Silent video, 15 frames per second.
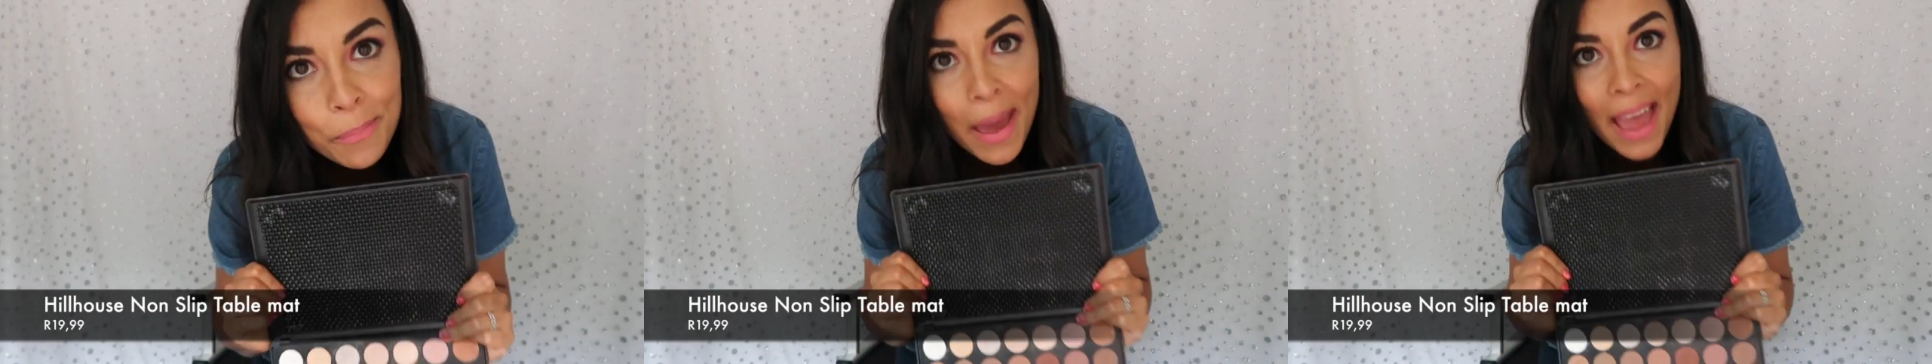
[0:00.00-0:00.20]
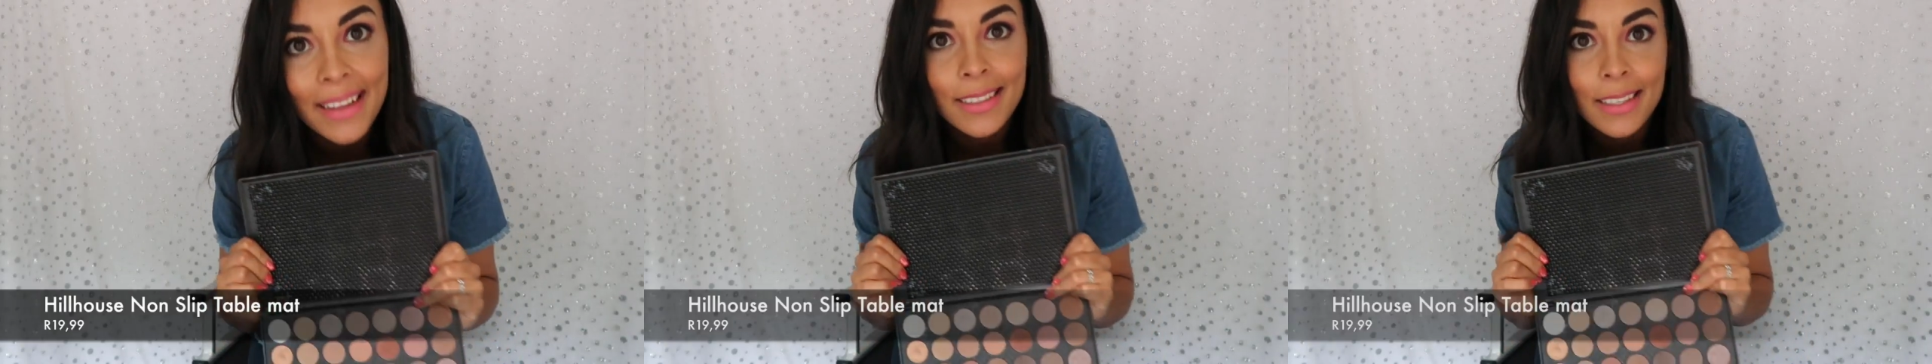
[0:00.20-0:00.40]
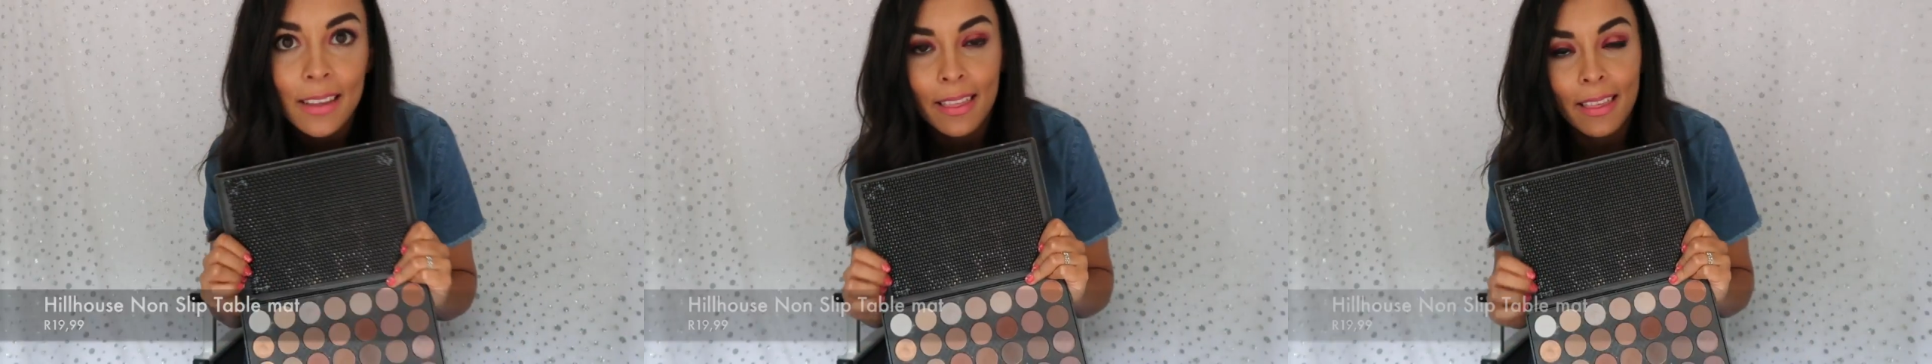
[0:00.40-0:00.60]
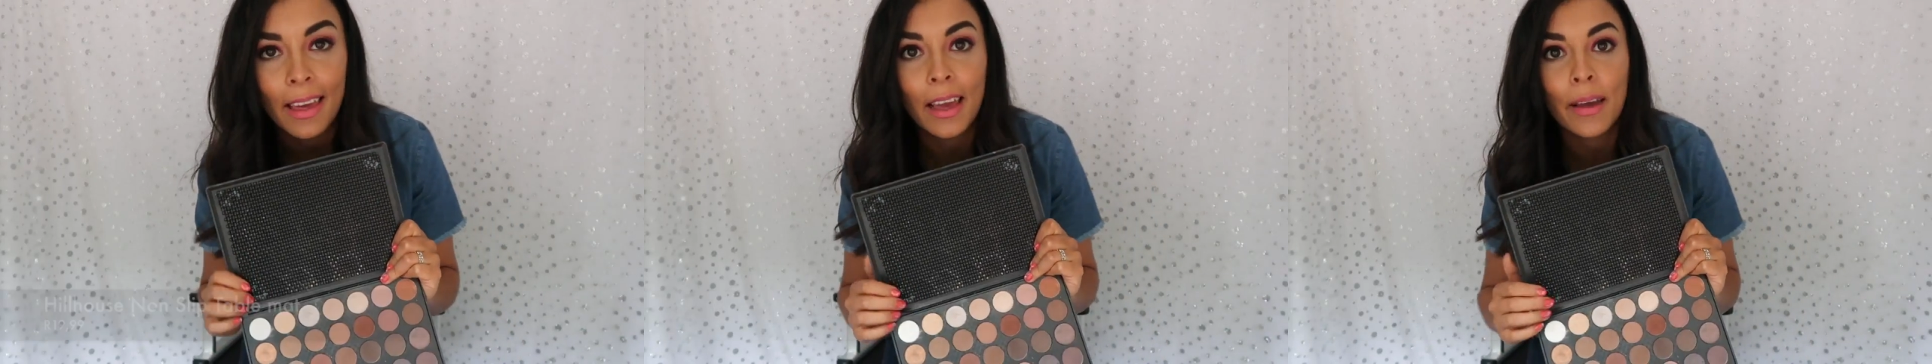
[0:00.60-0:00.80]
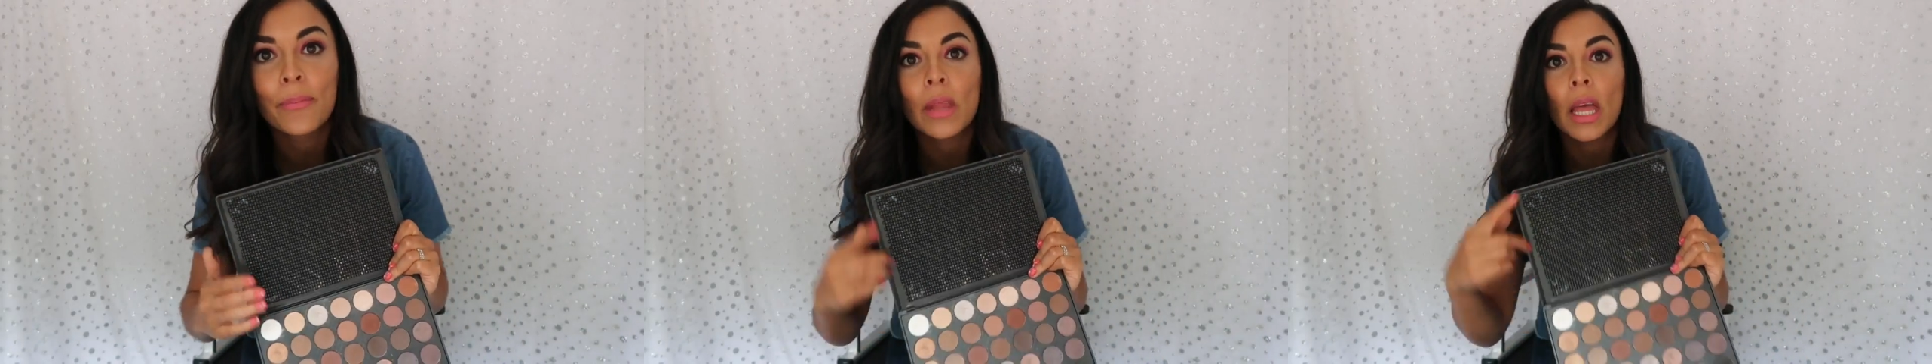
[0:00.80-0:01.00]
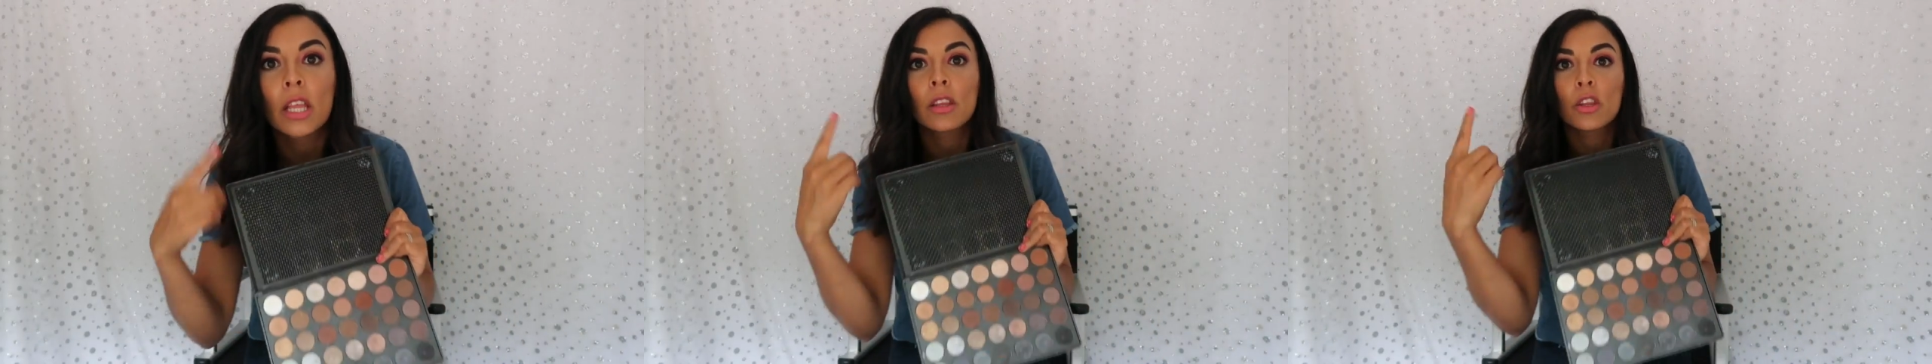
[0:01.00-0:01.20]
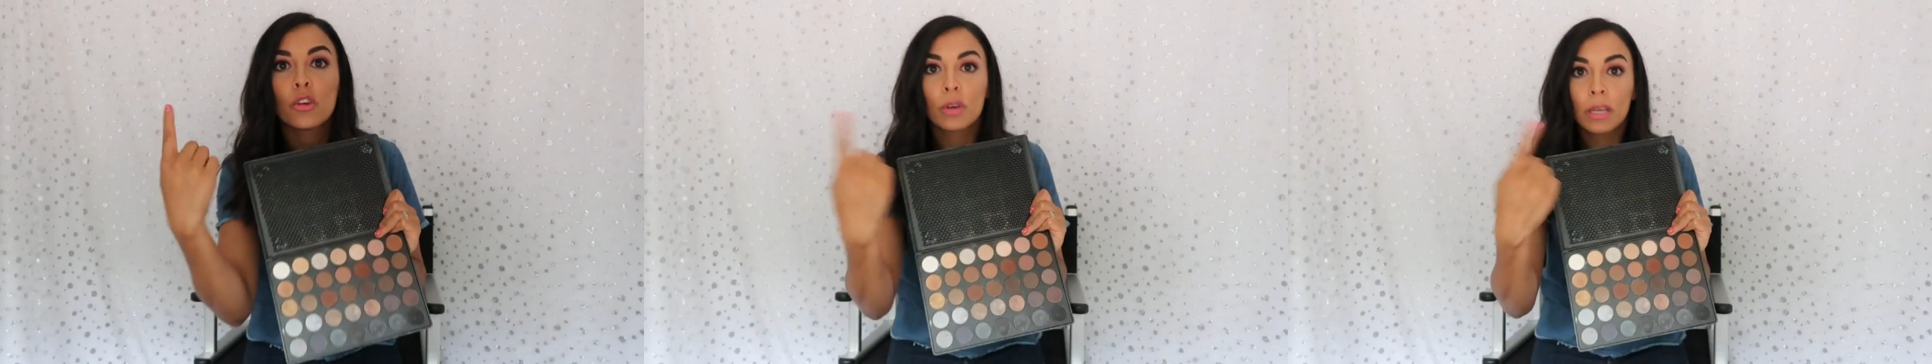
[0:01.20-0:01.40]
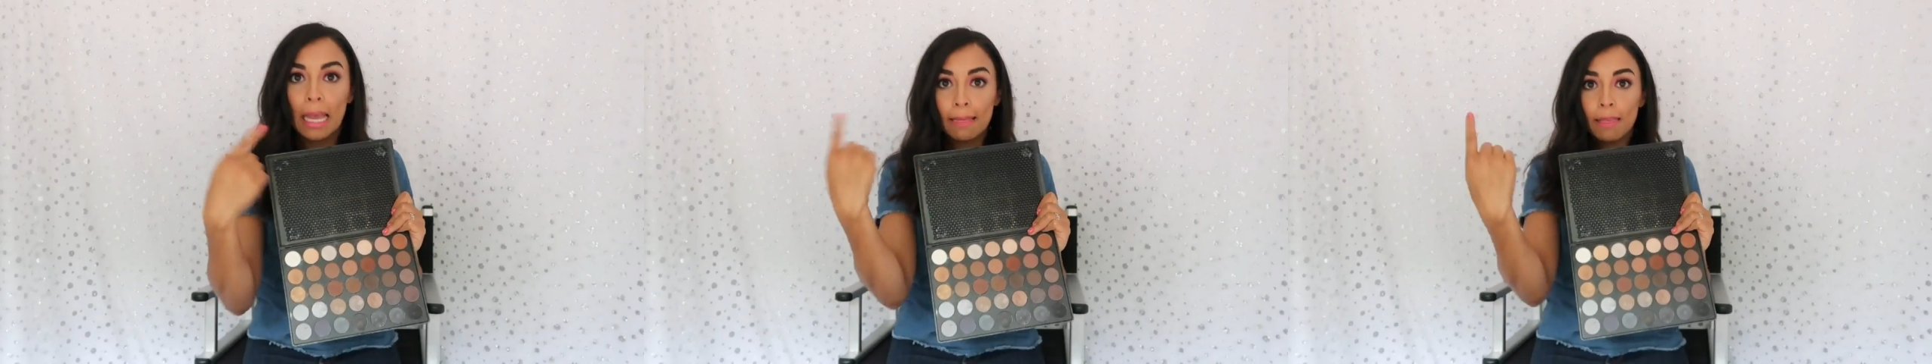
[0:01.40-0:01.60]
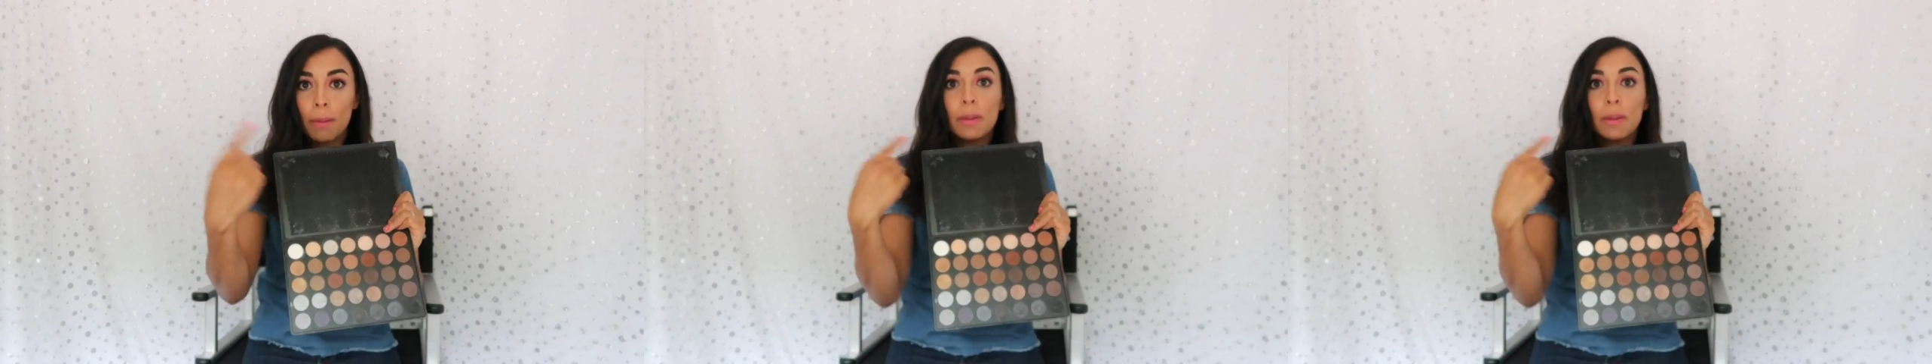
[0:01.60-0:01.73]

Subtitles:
mat thing, and you get